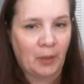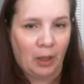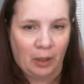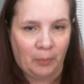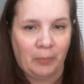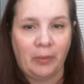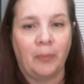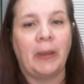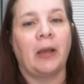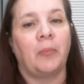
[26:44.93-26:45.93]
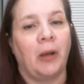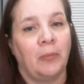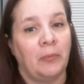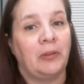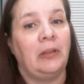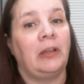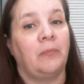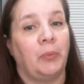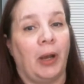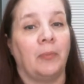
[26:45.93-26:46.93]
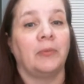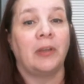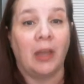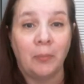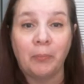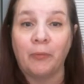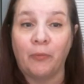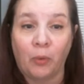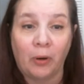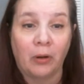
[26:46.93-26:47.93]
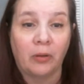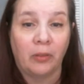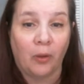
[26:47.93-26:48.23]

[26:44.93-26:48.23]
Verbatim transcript: Um, the back problems and knee problems came before